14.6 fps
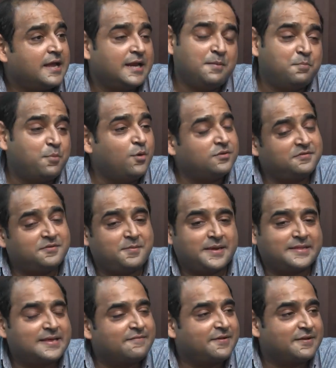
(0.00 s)
no, both of them
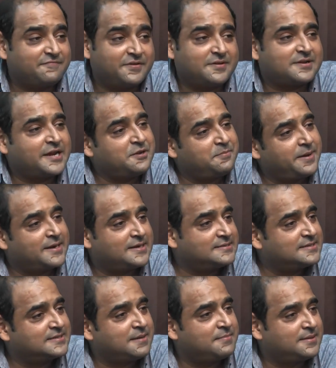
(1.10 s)
I think we are, we are trying to make it
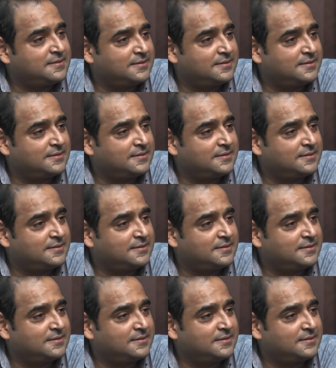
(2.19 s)
as a Tamil